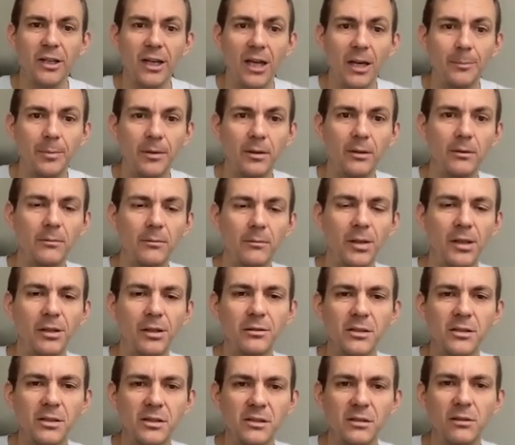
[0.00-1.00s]
happen
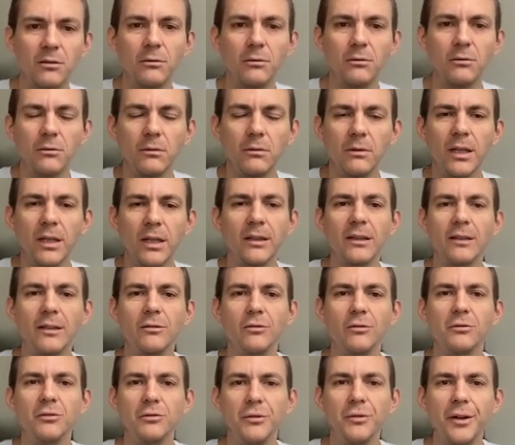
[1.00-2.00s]
because there's no nothing
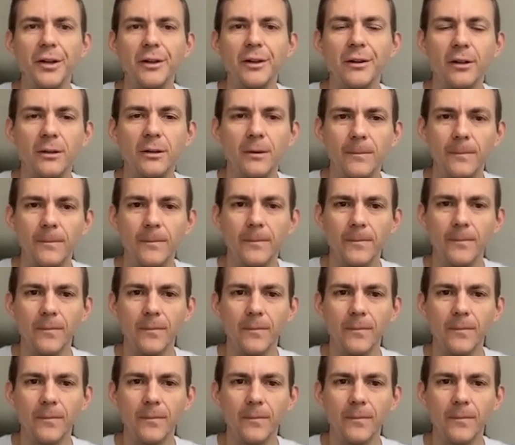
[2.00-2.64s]
to trigger